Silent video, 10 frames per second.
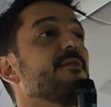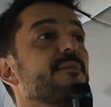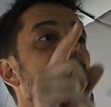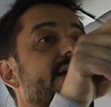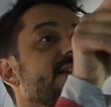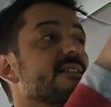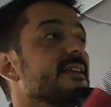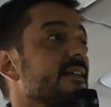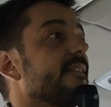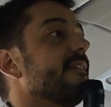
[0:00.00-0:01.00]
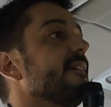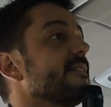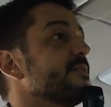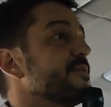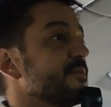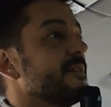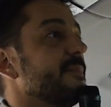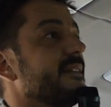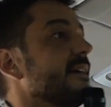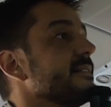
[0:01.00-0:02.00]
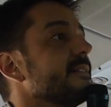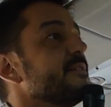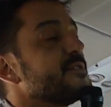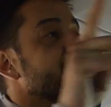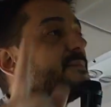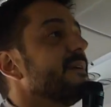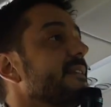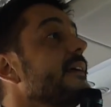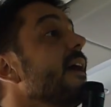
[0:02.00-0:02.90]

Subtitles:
you're making silly things, you shouldn't be dancing, you shouldn't be...